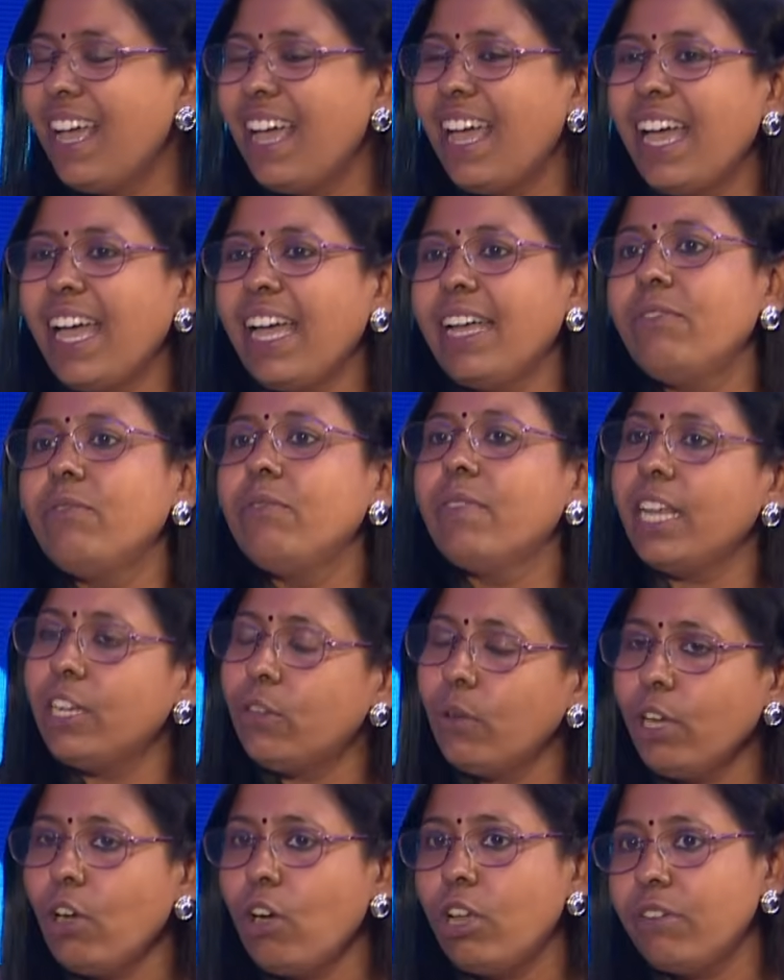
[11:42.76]
And while
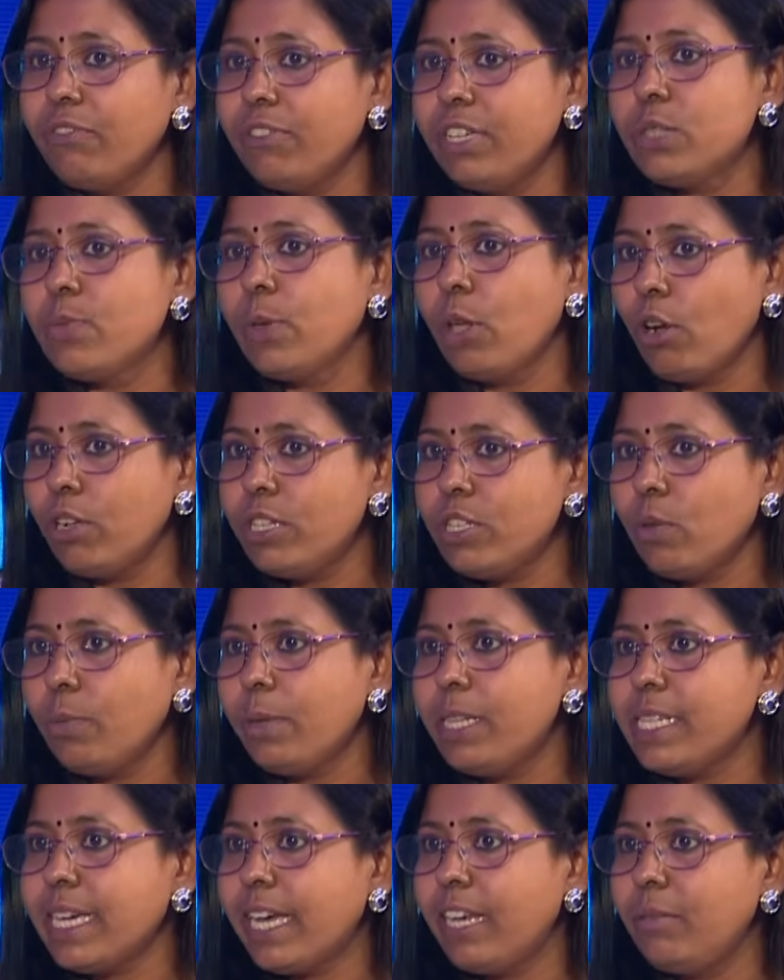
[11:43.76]
doing all of this, we also
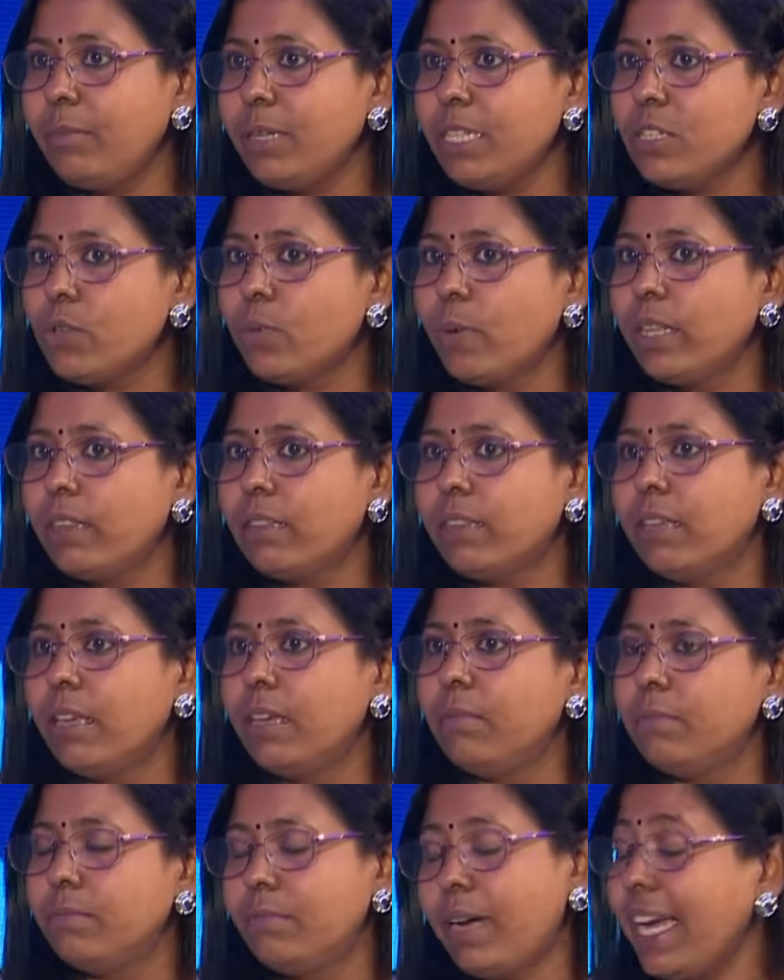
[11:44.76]
built Element with,
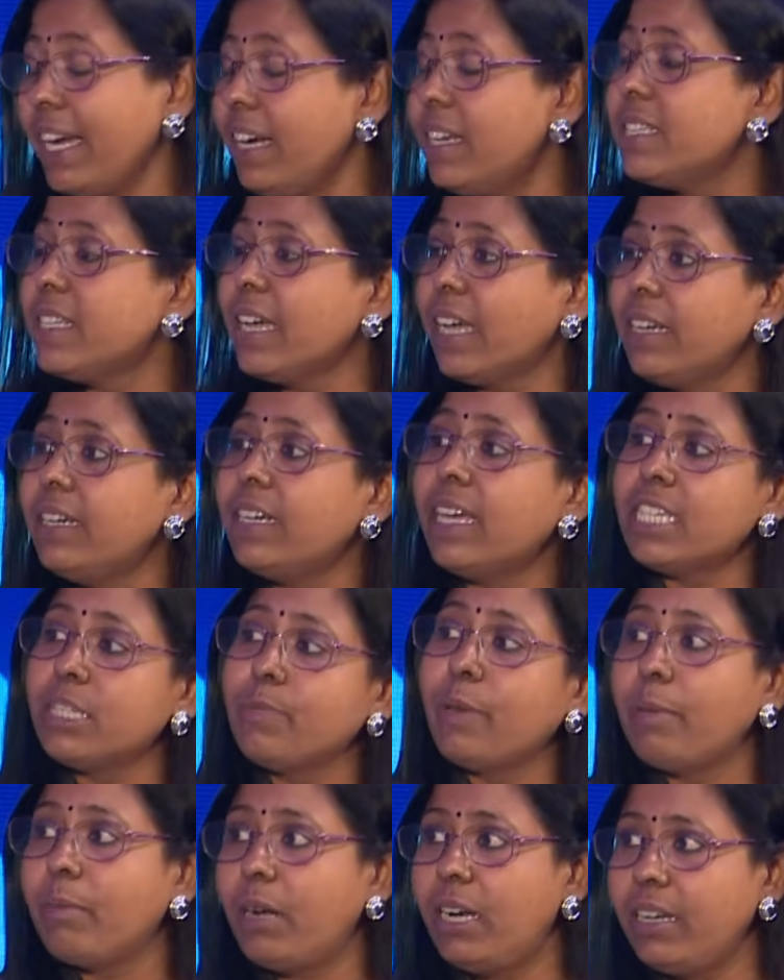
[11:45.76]
by design, it has
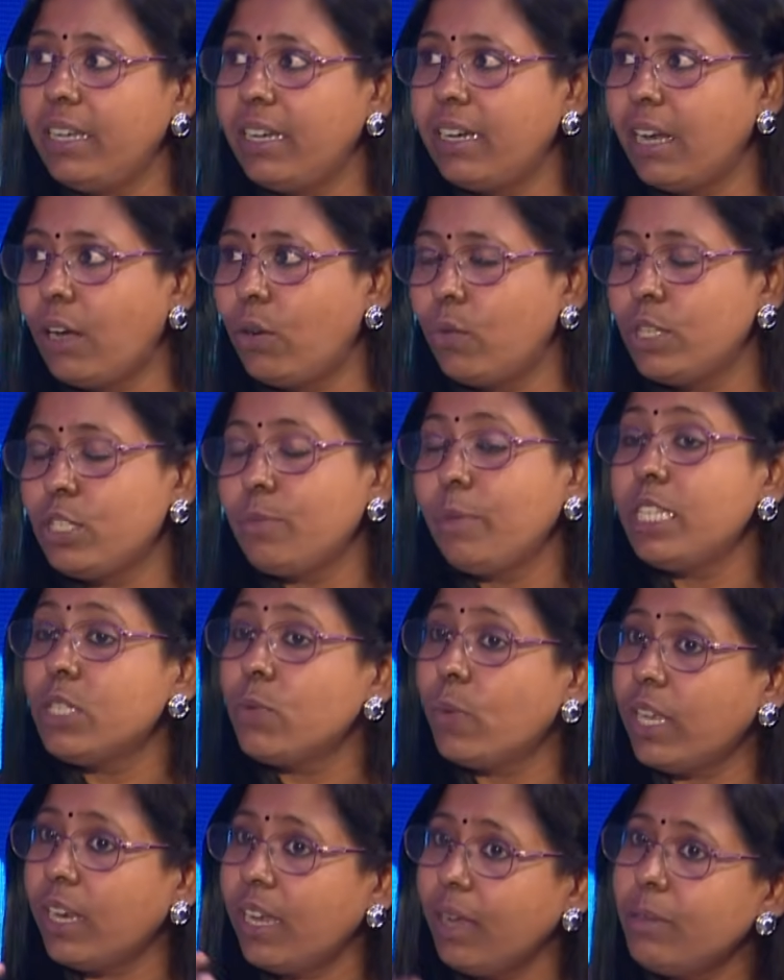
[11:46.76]
been multi-cloud, which means
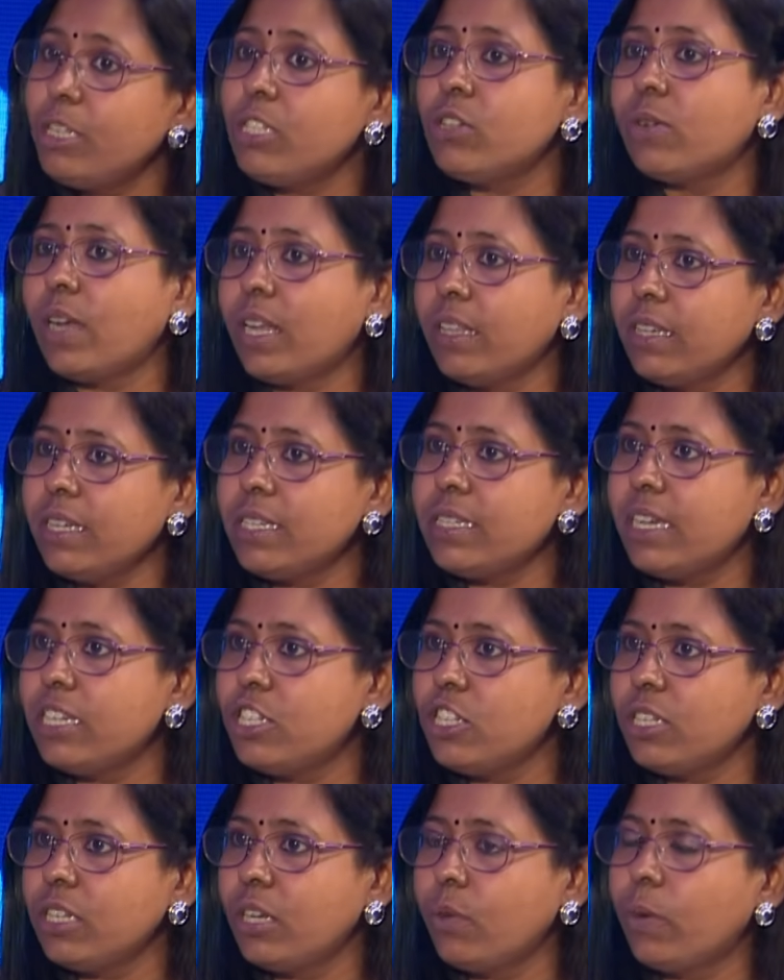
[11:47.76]
we are able to run these
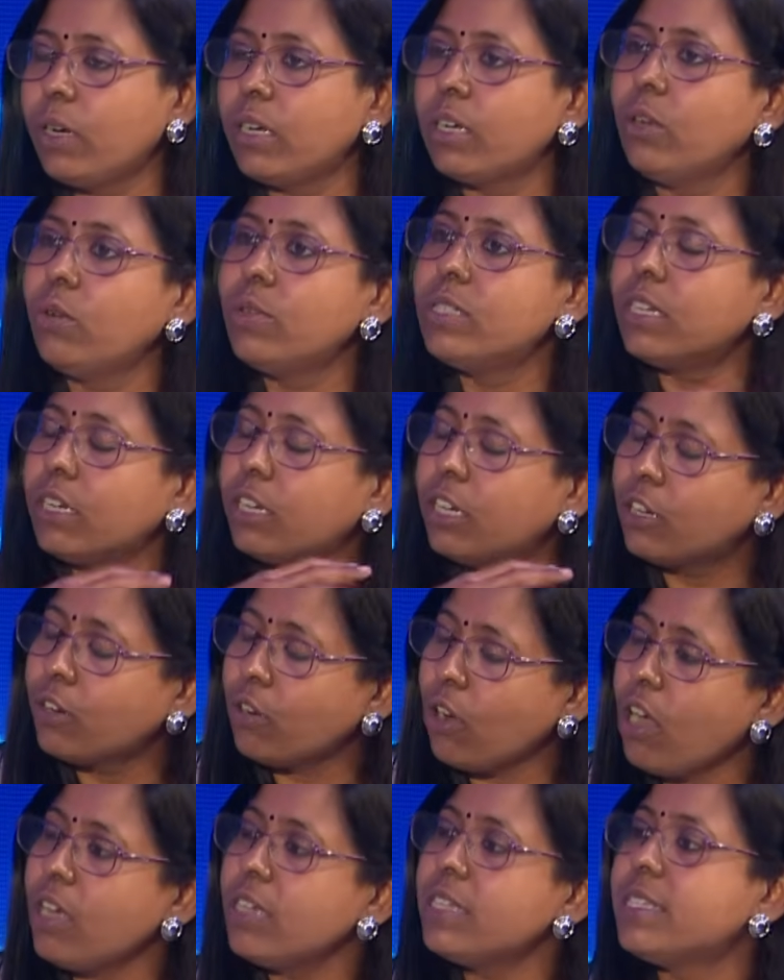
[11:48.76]
agentic workloads
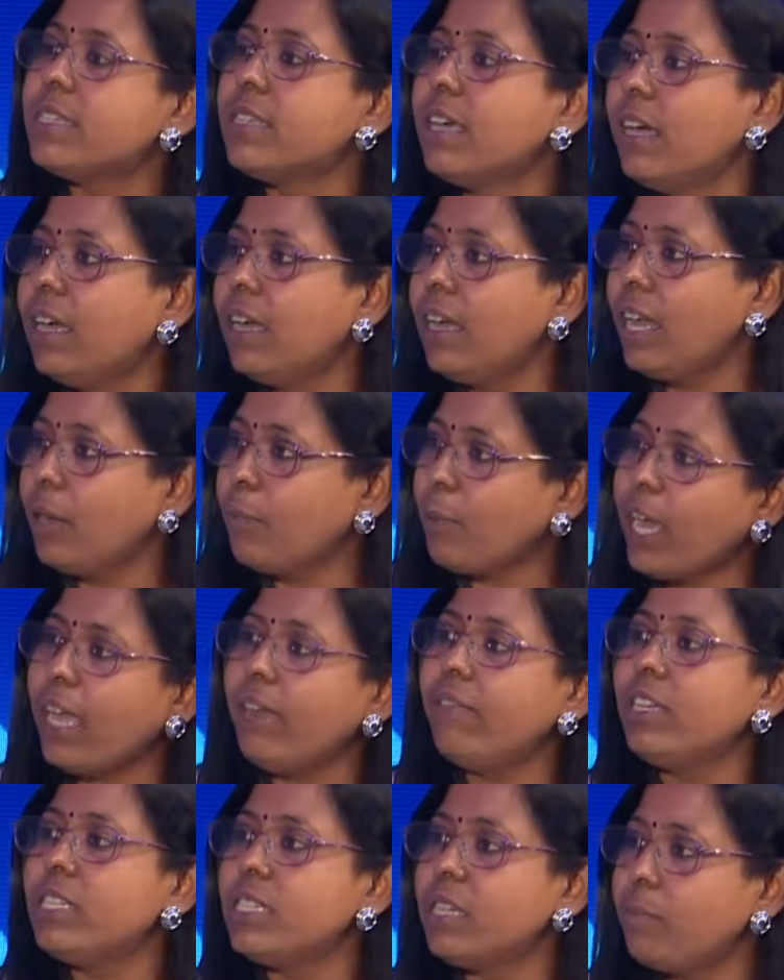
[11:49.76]
across
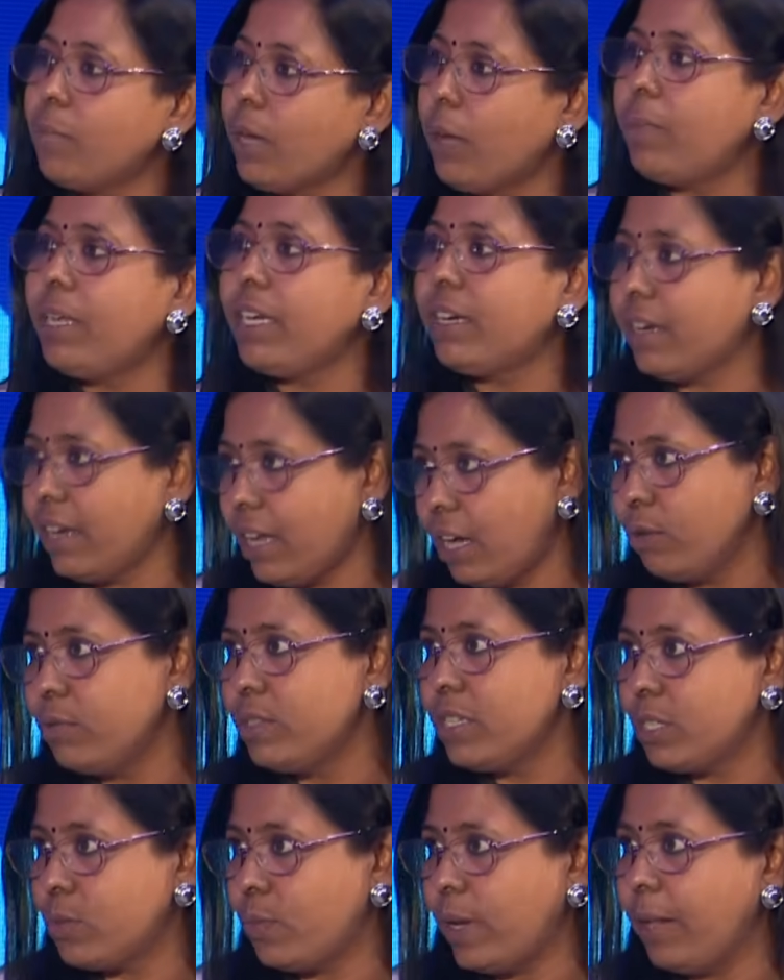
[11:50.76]
private and public
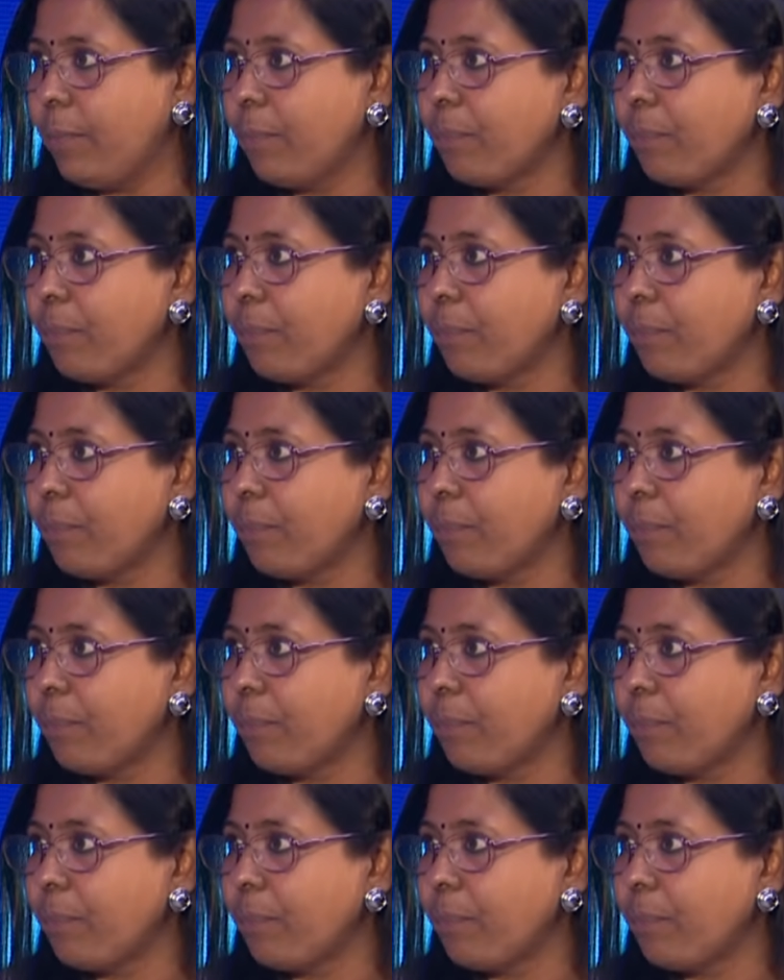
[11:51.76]
clouds as well.